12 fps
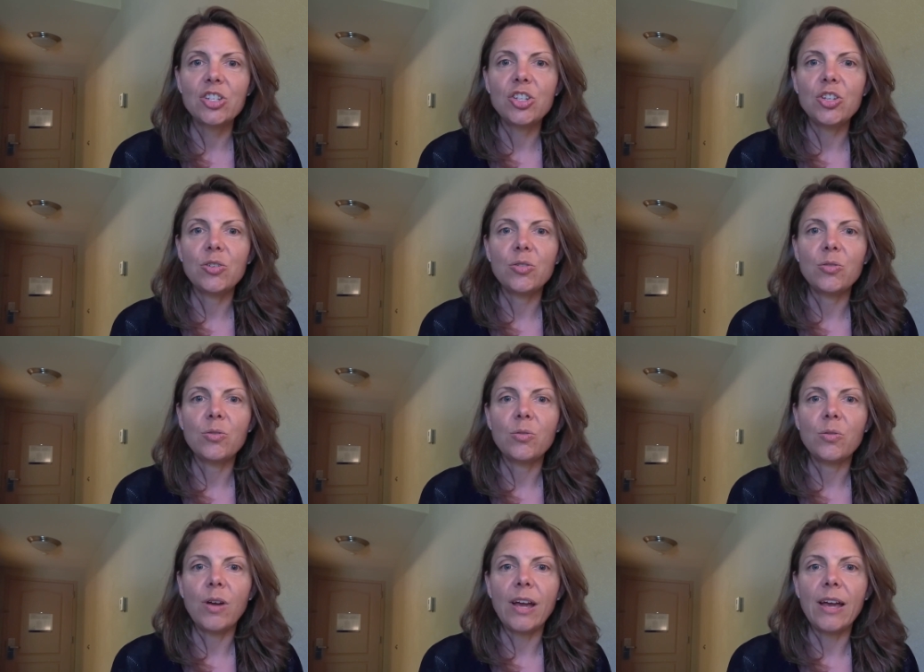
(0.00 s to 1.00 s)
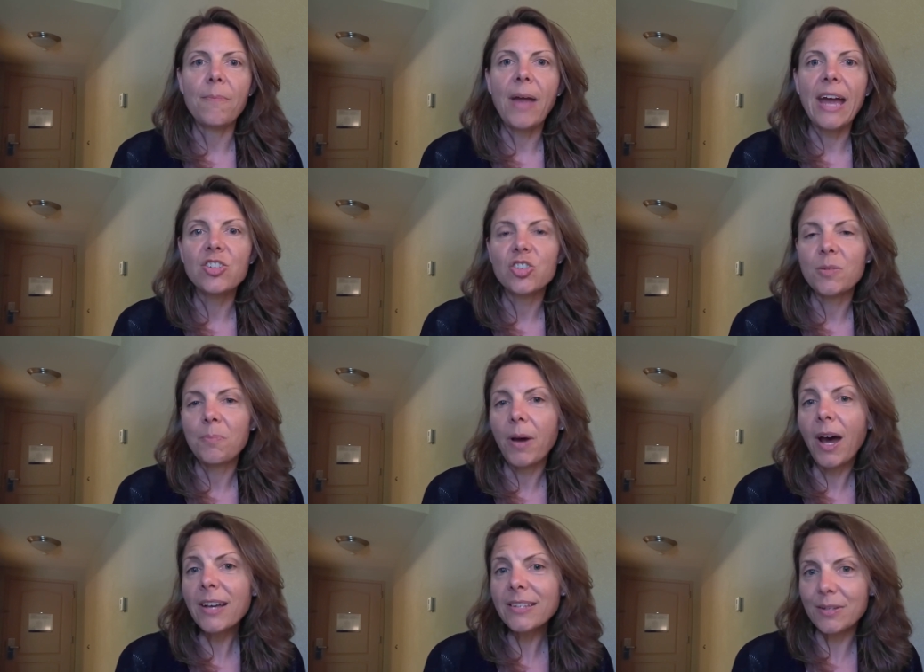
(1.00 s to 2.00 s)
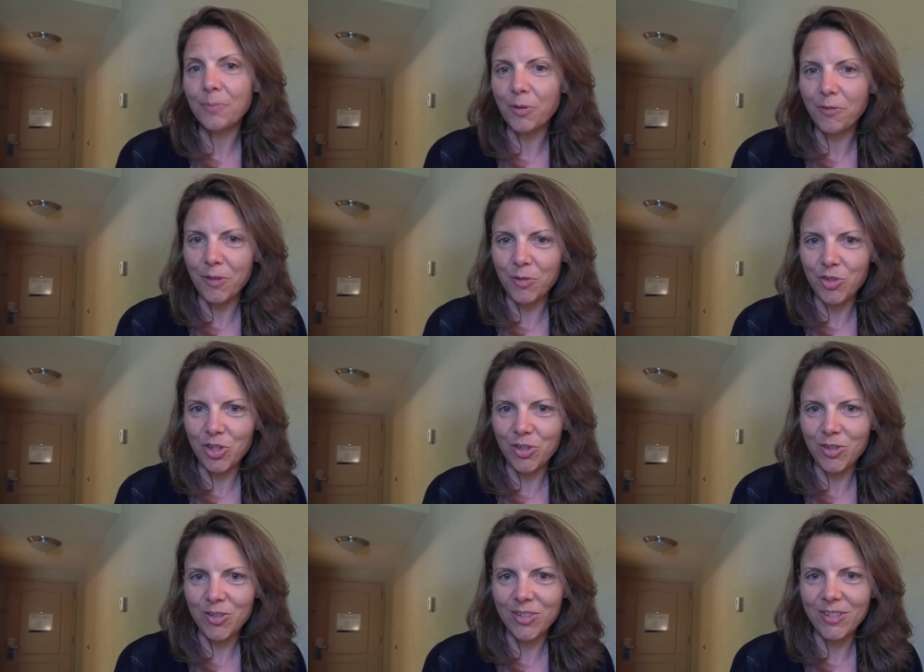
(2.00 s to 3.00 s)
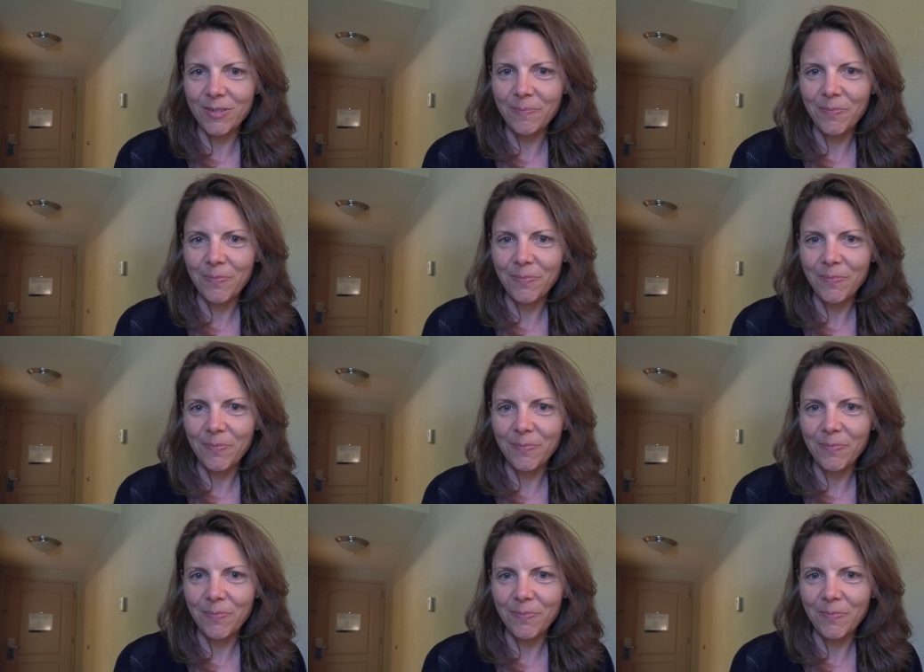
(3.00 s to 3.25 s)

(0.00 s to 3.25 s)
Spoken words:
to imagine possible futures